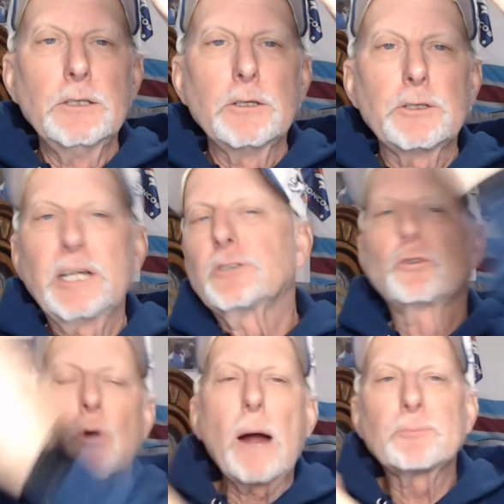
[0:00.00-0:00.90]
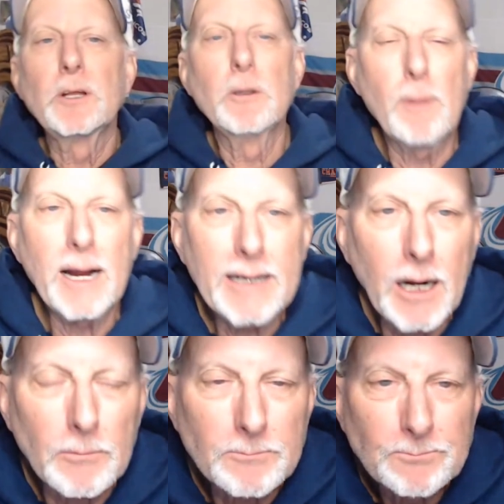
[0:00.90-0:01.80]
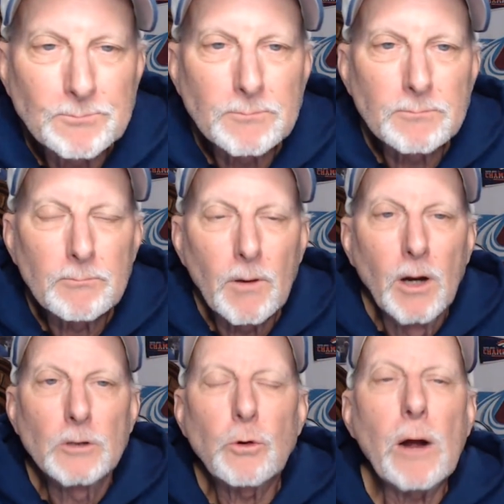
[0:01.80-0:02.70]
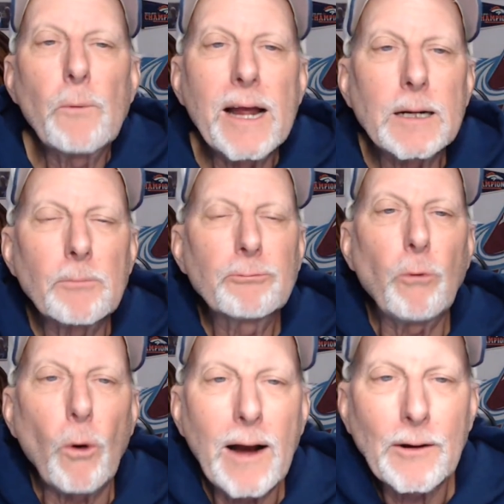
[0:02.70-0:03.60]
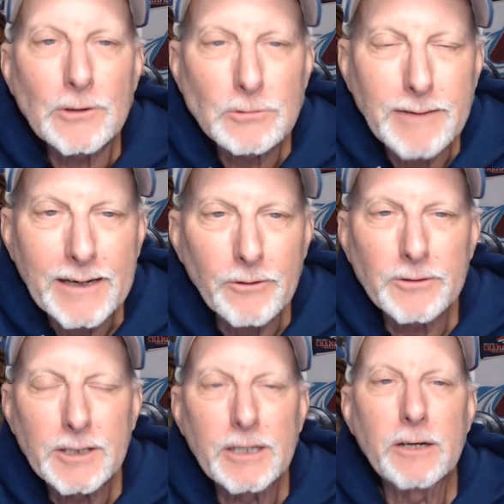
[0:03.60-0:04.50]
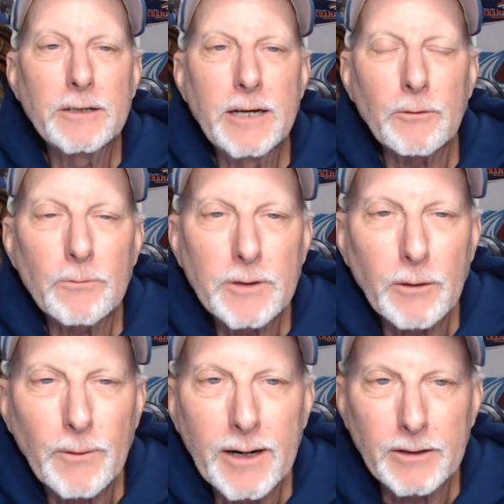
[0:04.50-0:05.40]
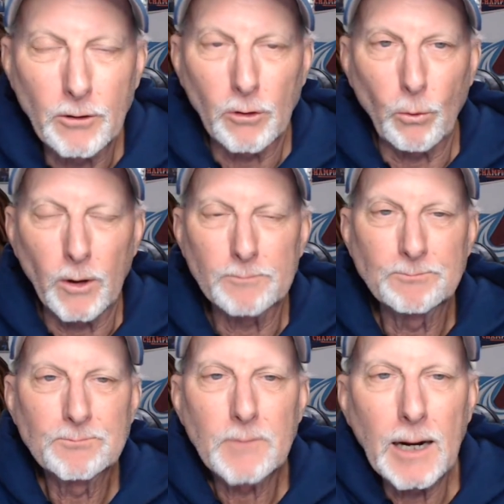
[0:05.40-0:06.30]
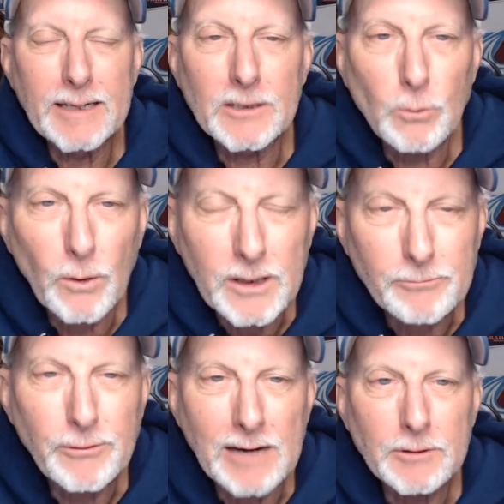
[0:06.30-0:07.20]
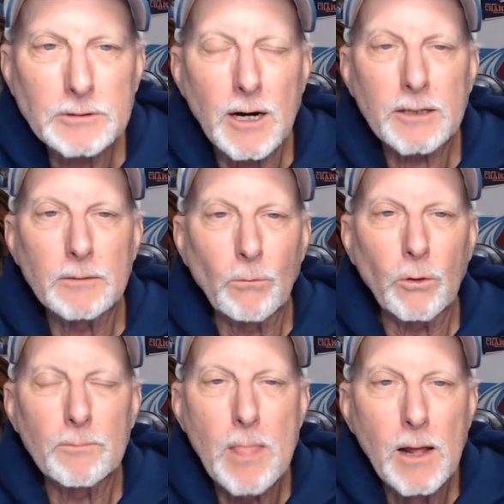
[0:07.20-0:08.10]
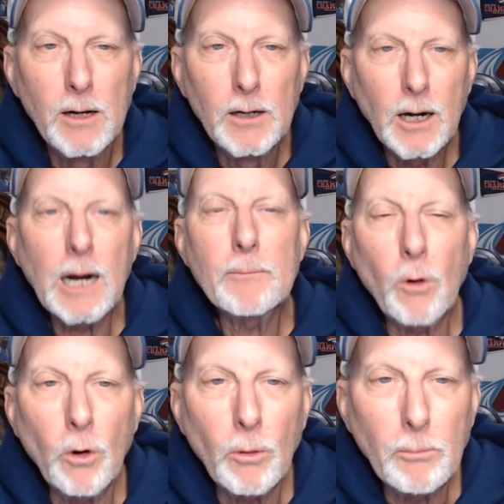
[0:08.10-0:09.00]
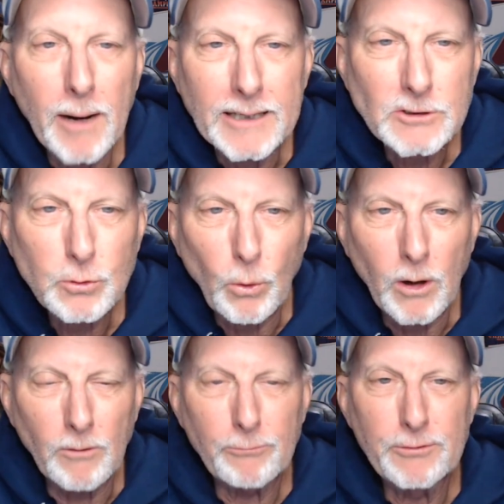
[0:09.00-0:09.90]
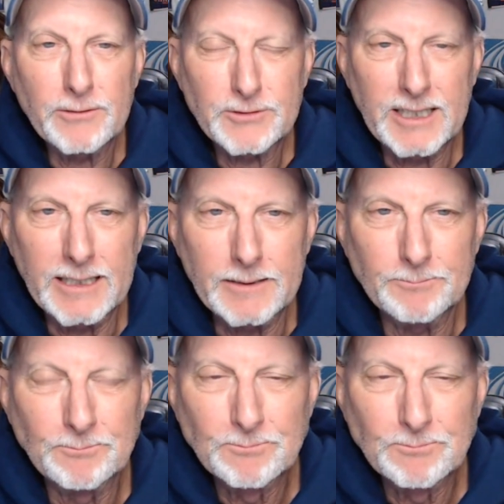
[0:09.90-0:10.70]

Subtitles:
gets dropped into my account. So I wake up 4 hours later to get ready and go to work. I get to work at 5 o'clock in the morning. I'm home by 12:15.